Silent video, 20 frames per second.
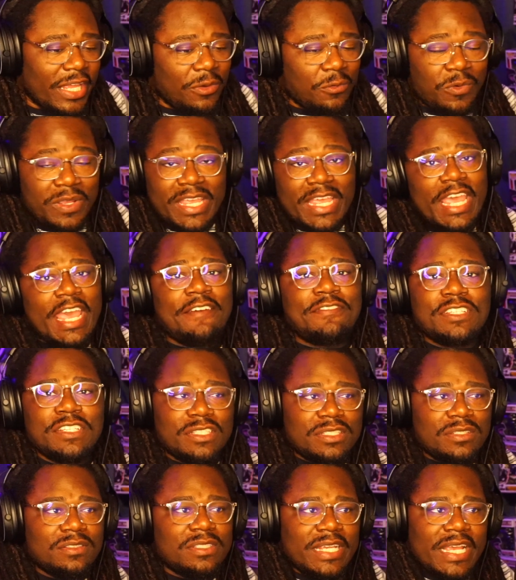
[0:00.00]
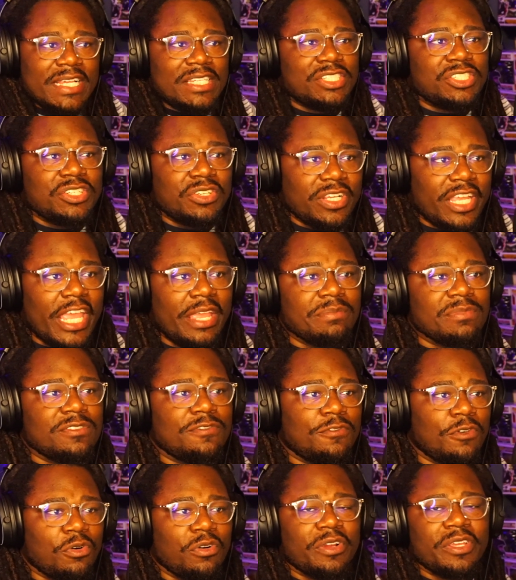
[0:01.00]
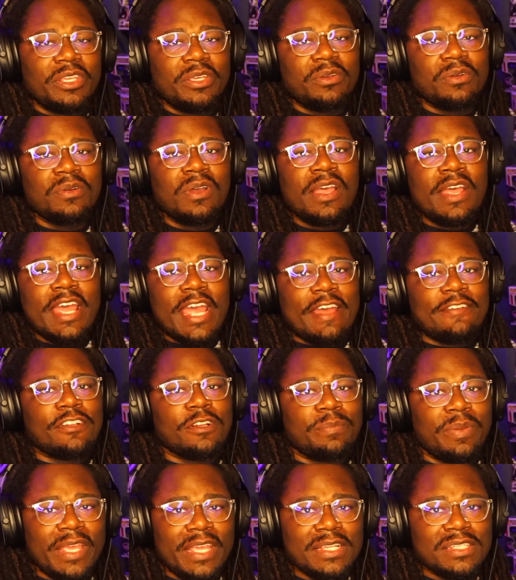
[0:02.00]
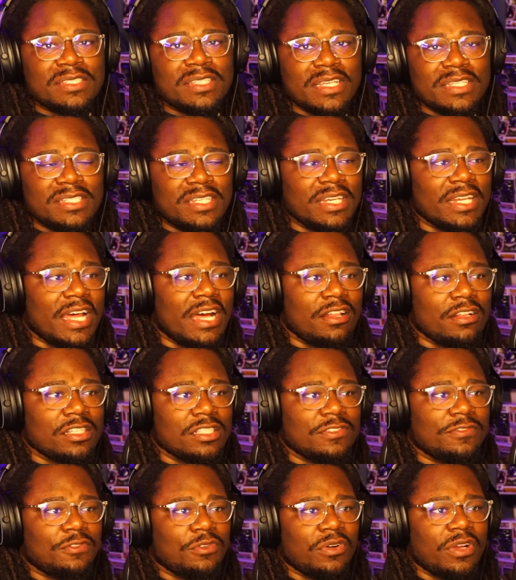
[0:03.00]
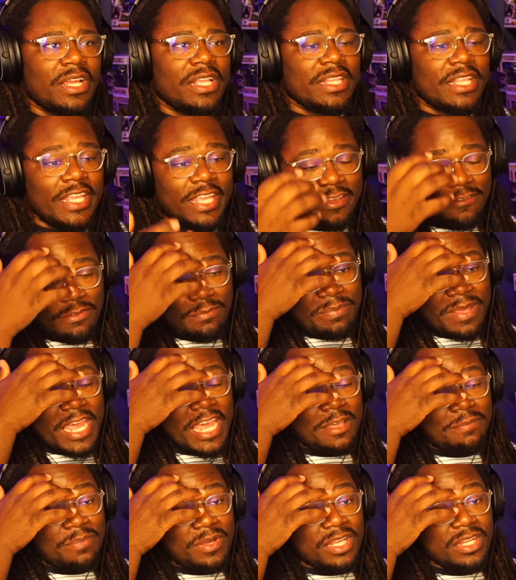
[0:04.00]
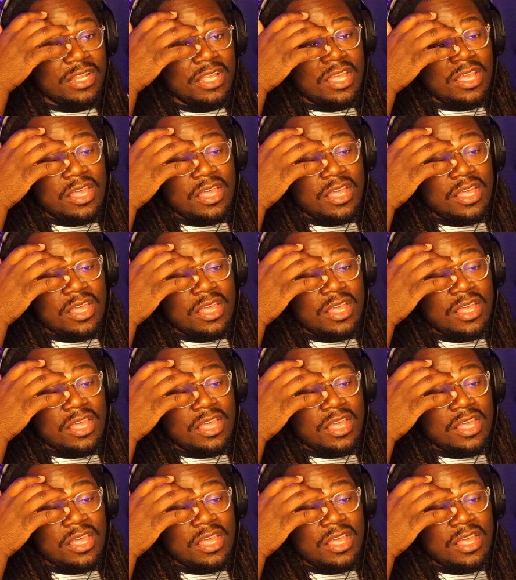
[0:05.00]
we have to test your games for you after paying $60 for it and then give it back, but